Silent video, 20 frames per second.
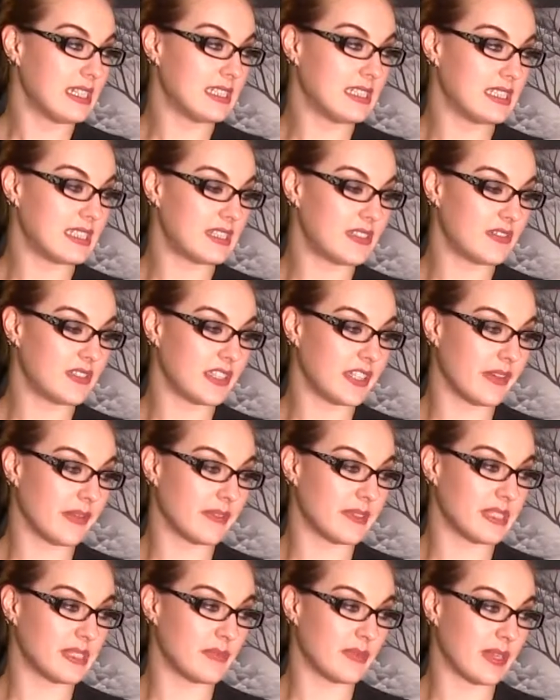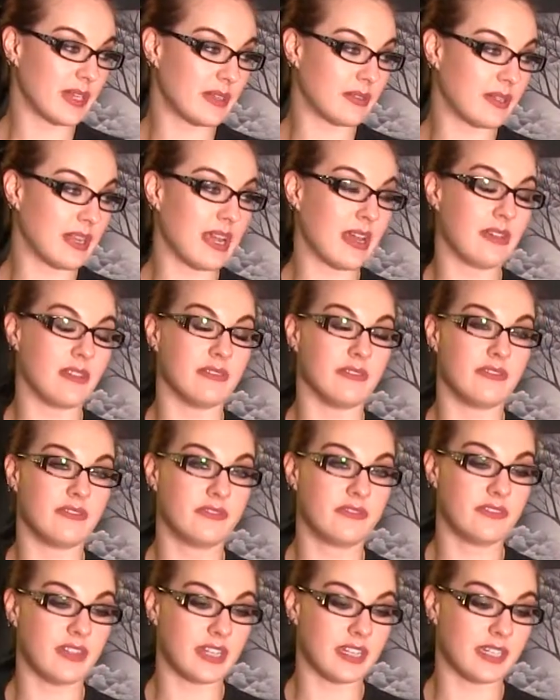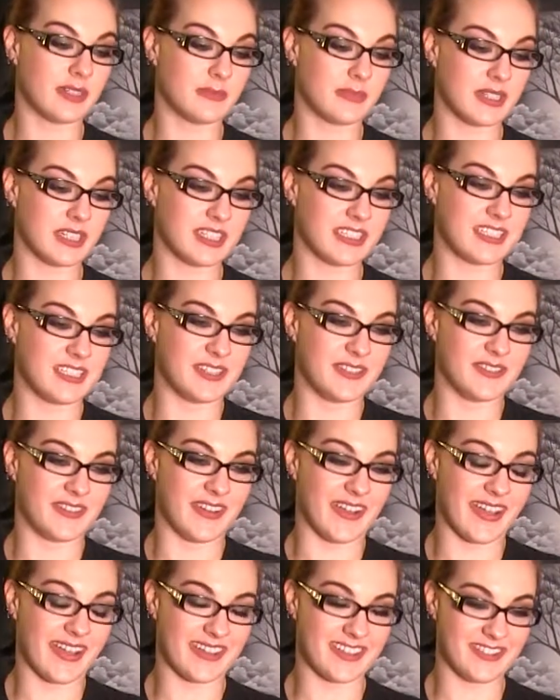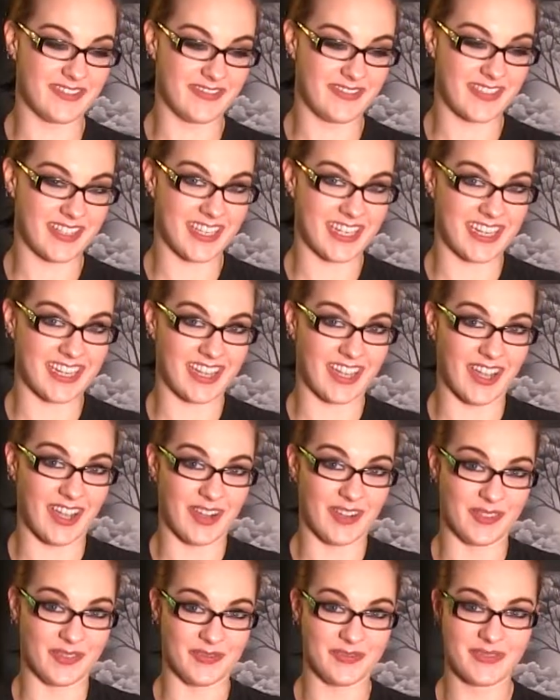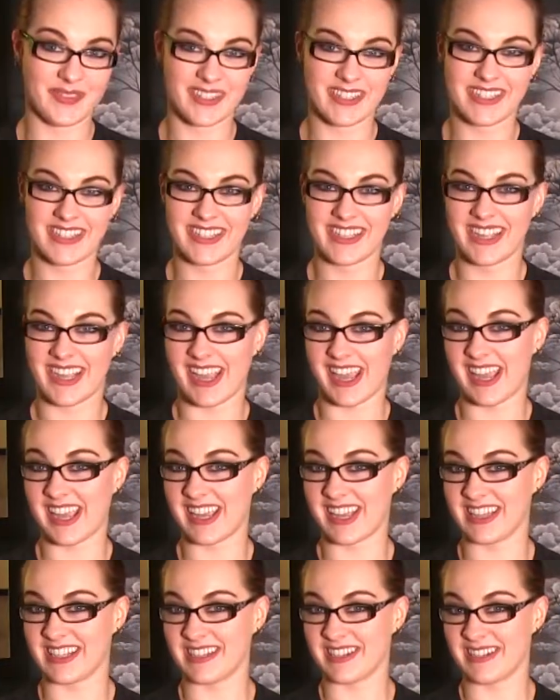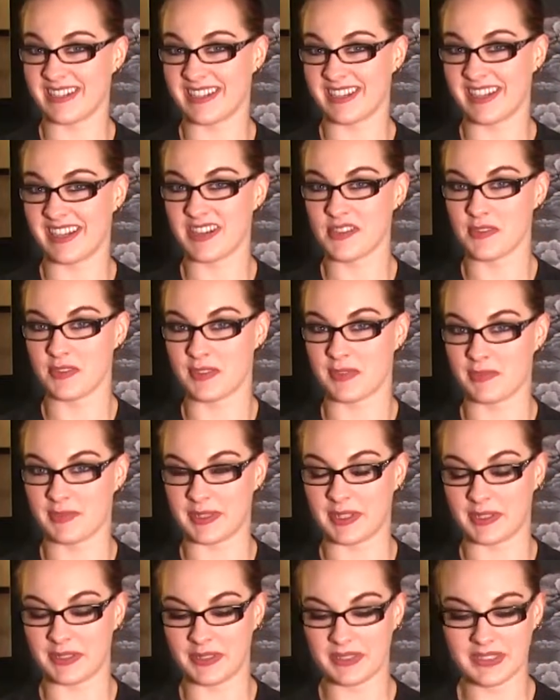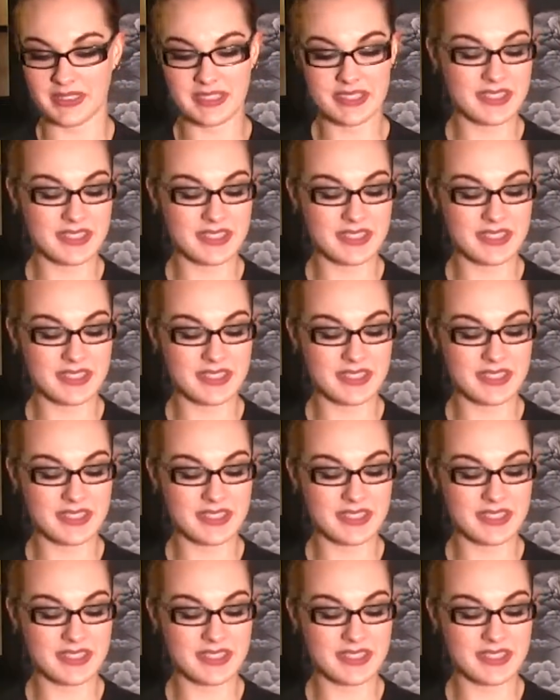This video is about how the fuck I'm gonna survive getting home and the hospital.